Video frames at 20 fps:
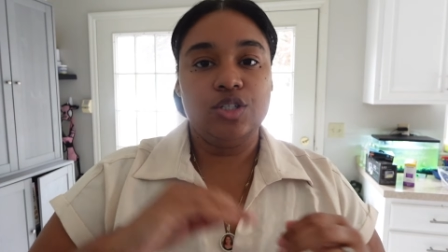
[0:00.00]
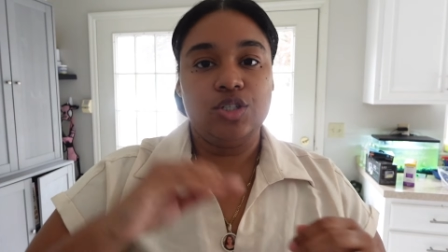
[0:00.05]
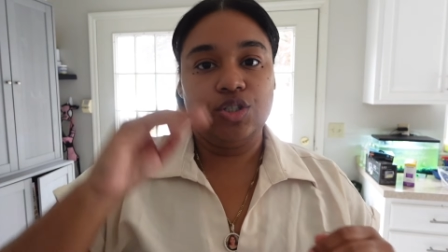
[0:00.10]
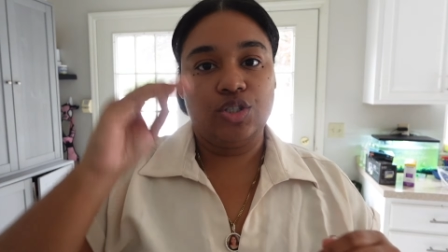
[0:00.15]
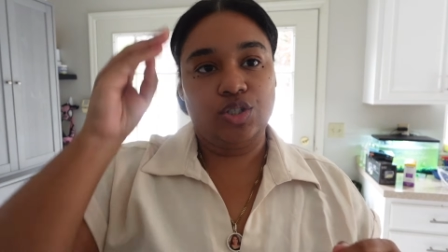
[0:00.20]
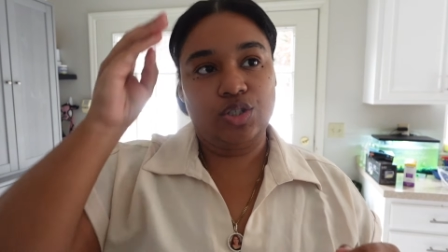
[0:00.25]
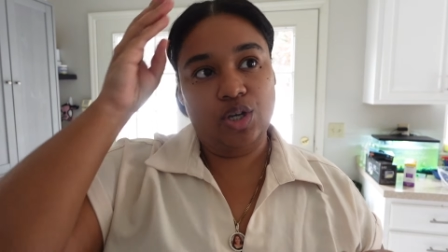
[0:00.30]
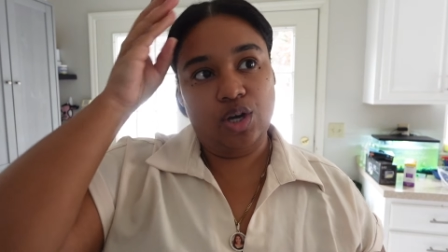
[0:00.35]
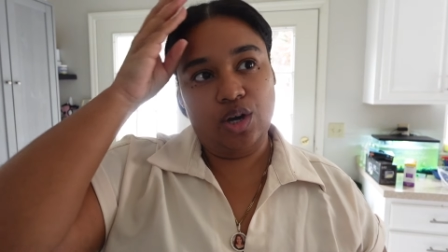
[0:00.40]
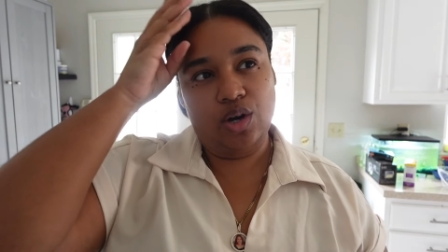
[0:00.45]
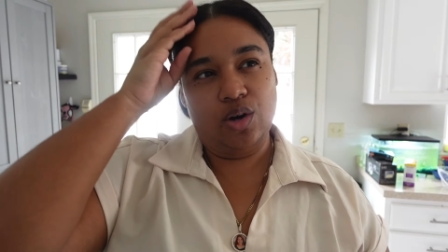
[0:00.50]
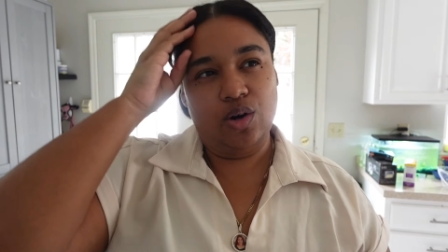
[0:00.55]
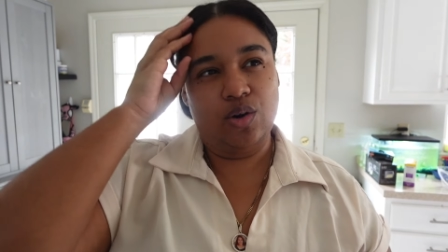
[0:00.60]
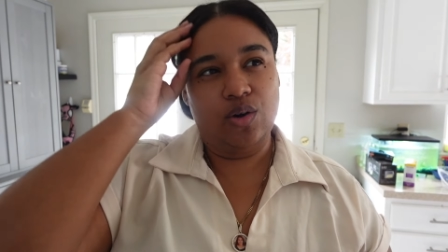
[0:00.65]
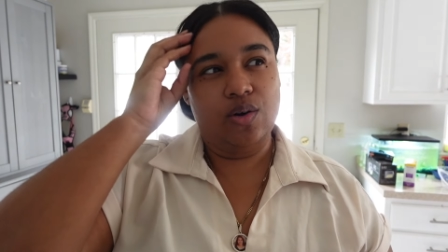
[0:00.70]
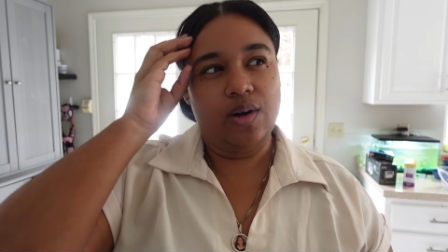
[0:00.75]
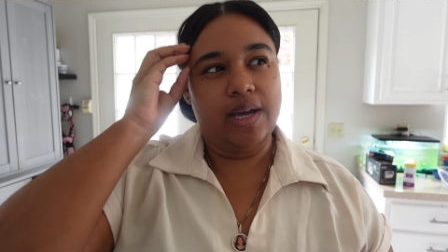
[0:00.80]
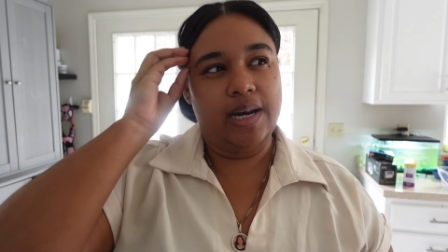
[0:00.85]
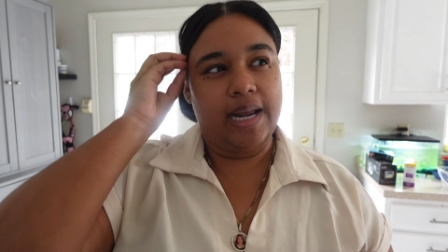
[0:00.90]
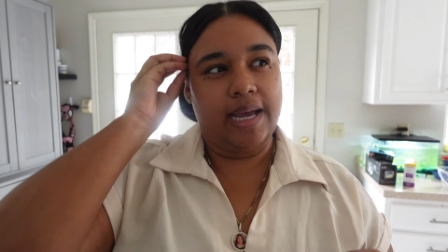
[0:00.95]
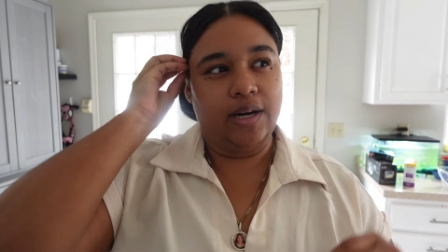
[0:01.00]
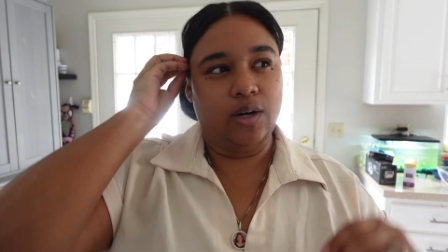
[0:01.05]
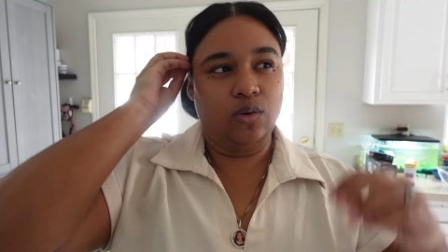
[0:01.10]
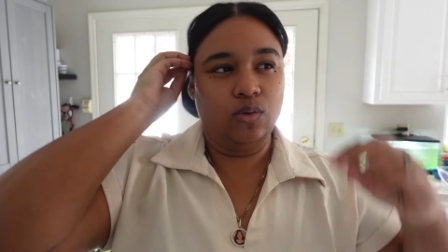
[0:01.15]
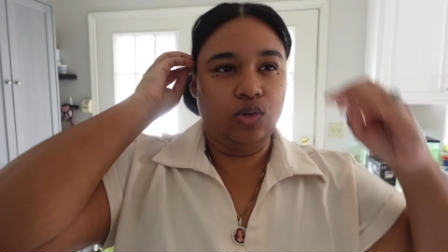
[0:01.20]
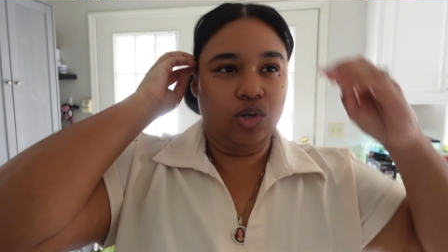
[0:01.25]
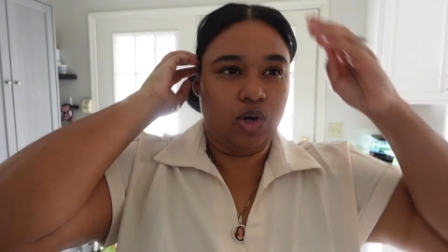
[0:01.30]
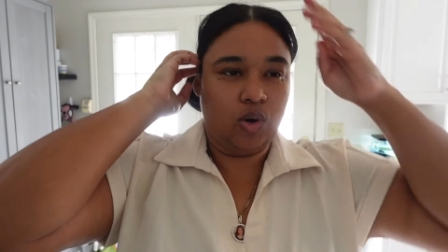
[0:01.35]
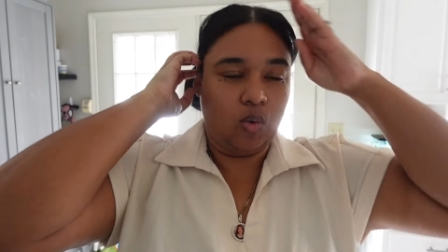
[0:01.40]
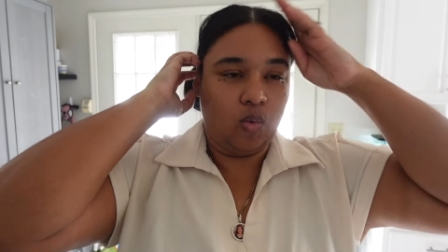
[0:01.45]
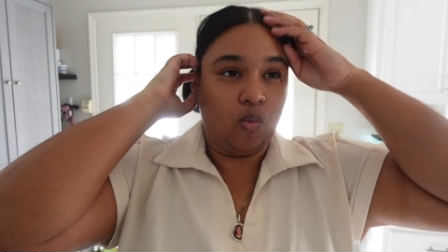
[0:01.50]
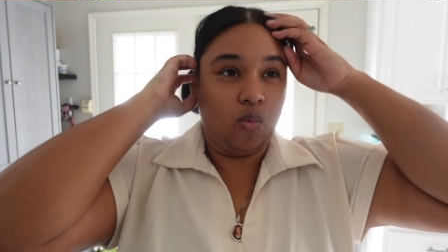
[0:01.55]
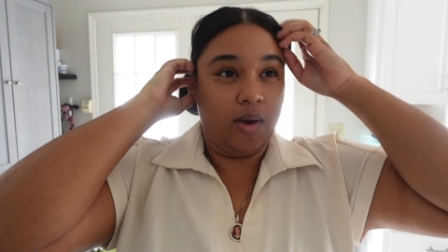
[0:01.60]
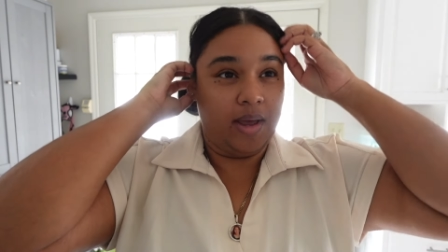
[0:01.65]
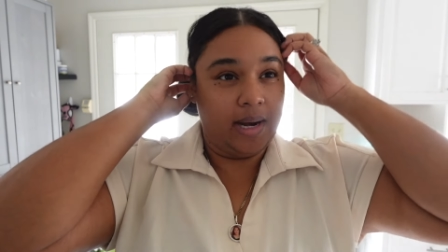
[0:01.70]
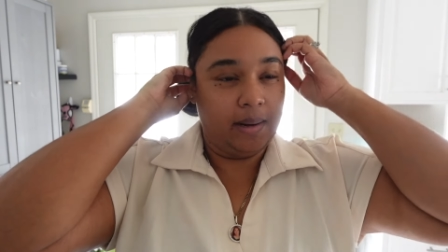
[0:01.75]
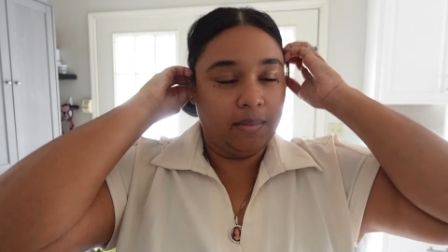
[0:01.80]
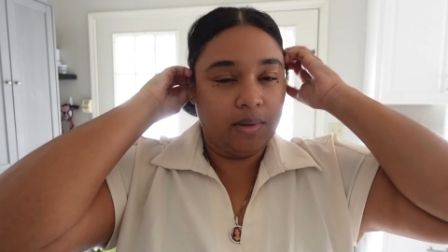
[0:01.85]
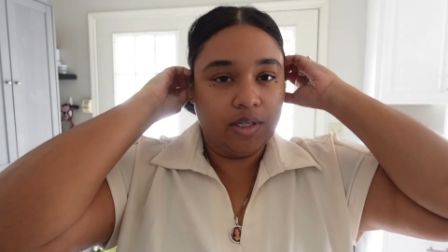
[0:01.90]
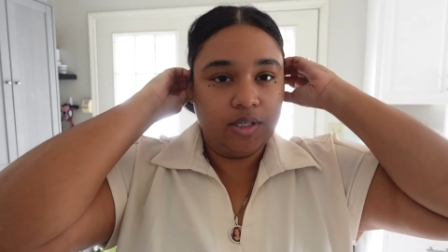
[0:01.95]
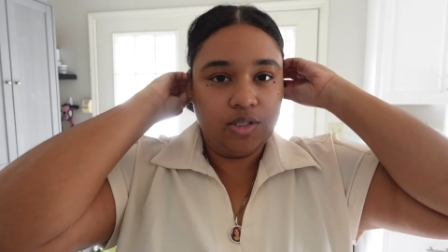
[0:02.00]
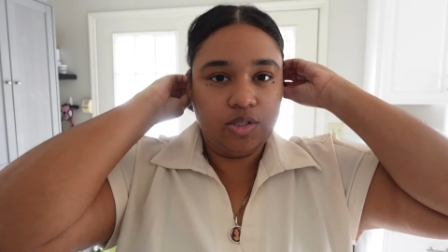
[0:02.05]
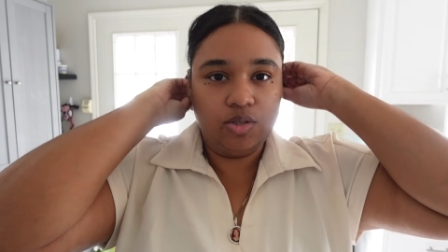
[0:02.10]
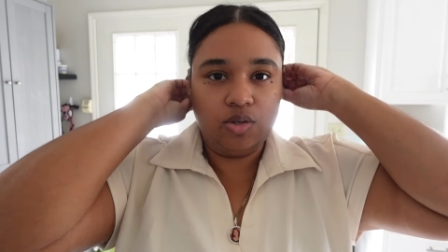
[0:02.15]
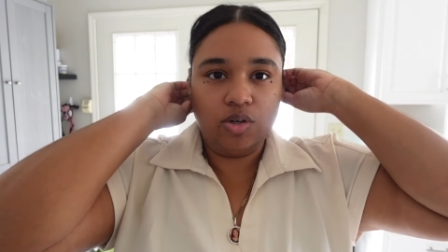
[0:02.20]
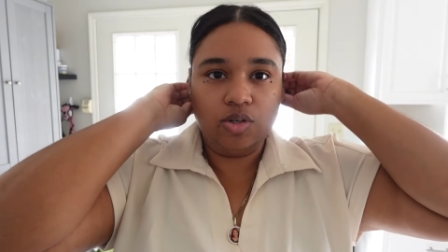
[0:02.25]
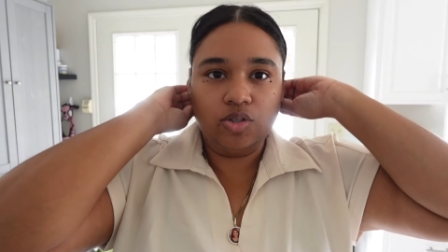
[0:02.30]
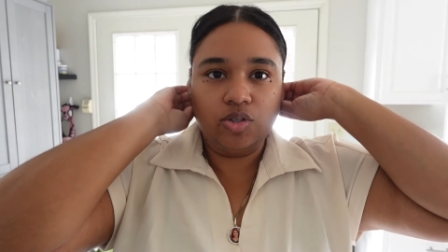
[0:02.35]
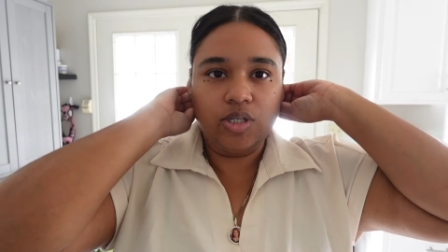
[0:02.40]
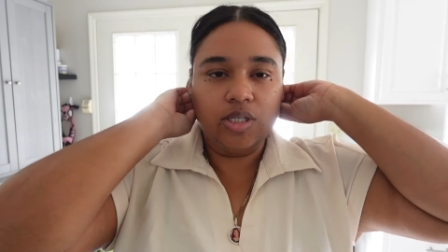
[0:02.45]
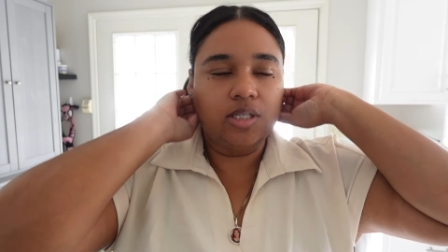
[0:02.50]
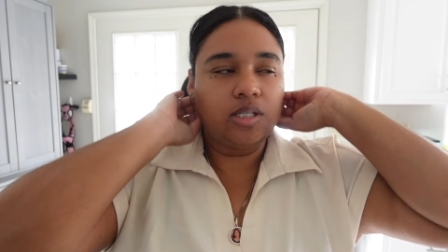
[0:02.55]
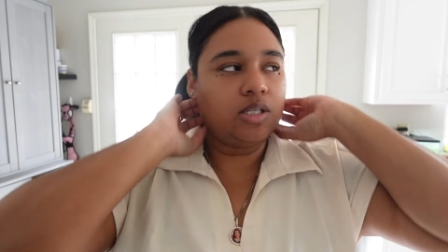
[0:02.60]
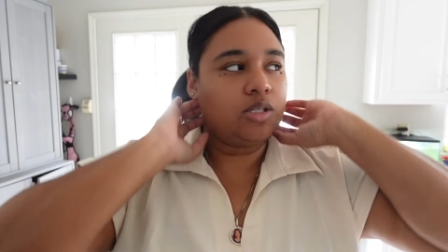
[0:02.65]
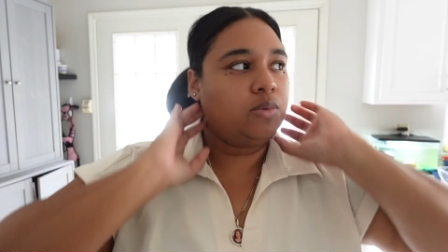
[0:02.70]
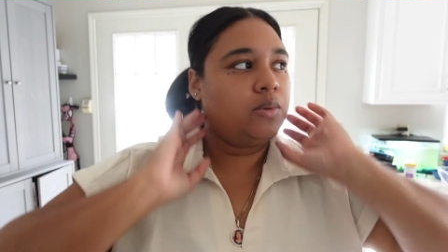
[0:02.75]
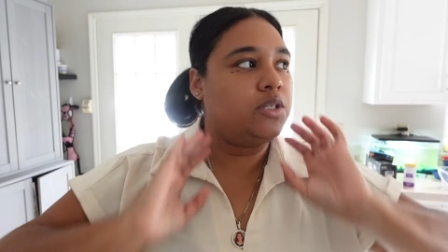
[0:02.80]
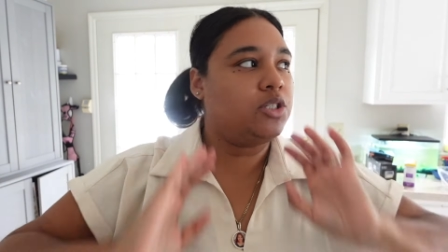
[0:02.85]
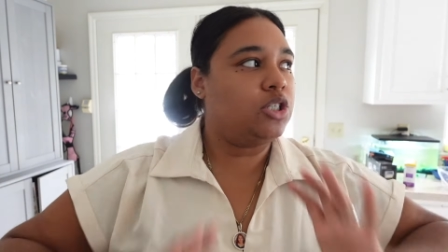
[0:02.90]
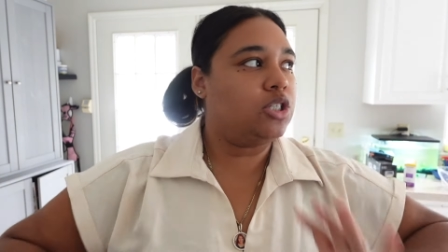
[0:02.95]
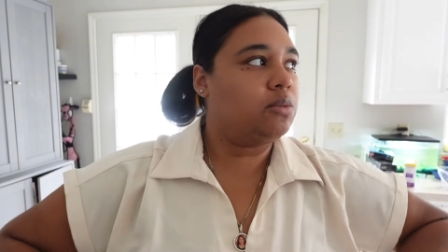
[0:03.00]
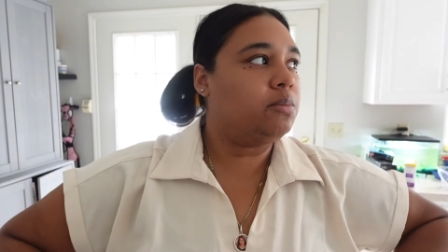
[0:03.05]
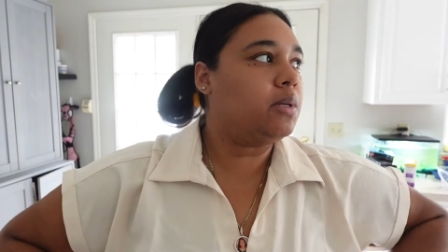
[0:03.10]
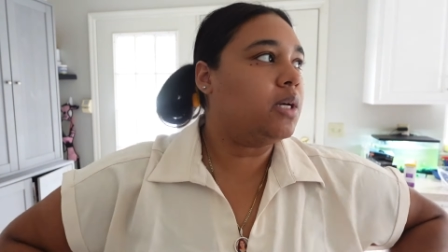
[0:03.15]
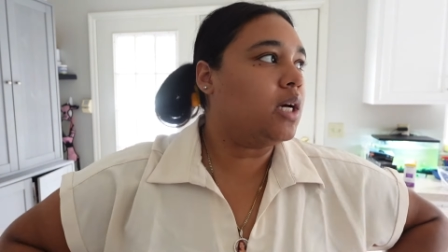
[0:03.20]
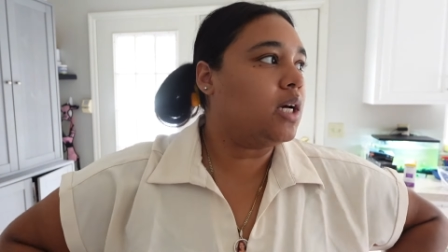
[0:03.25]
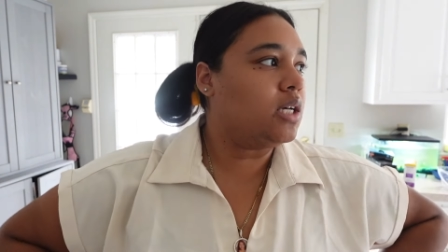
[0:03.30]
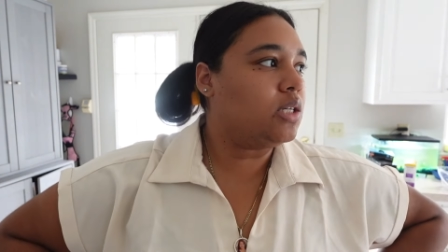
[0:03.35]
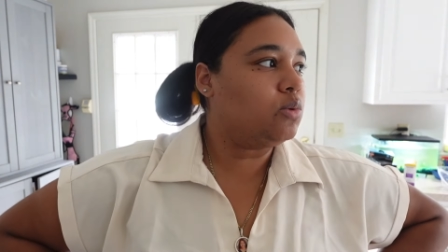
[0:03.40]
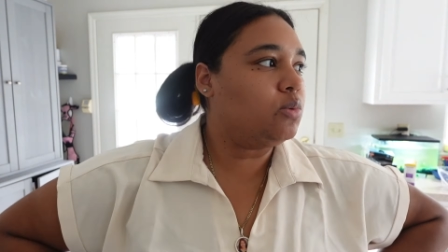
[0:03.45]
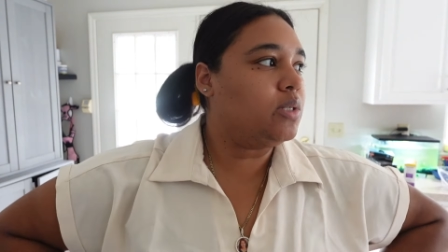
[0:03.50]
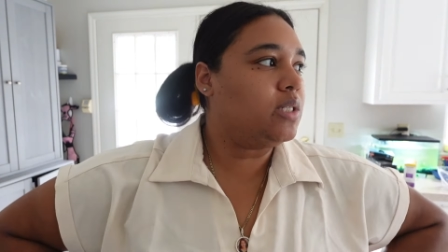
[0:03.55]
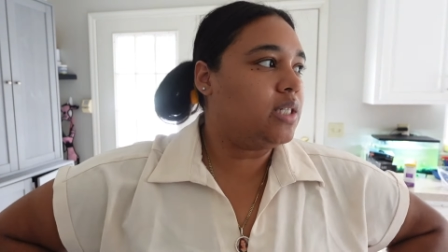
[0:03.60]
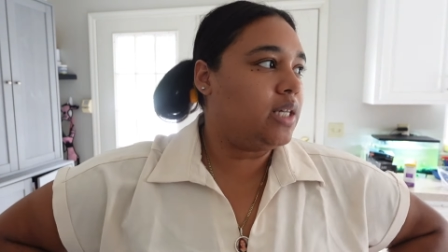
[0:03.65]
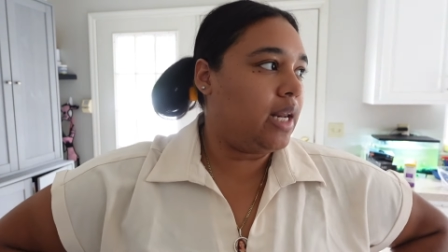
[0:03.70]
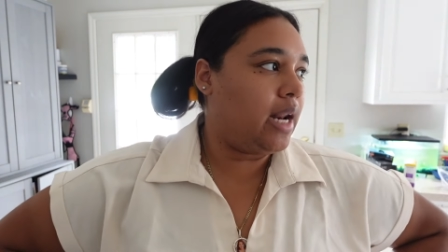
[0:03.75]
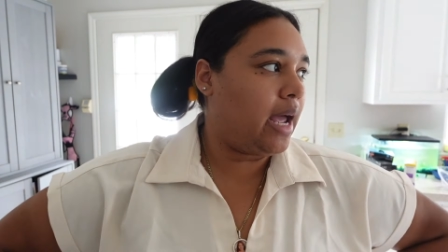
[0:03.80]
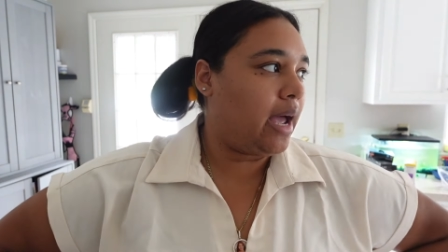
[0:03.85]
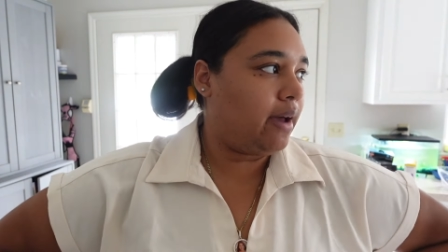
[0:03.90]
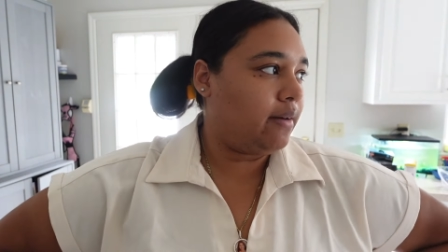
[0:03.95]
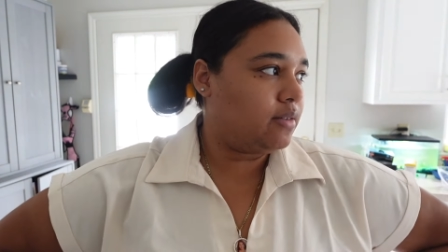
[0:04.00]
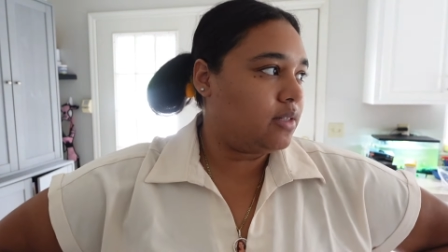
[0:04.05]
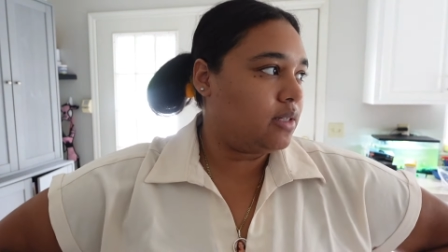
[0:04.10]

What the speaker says: So, and I don't know when I'm gonna do groceries this week, just because we did have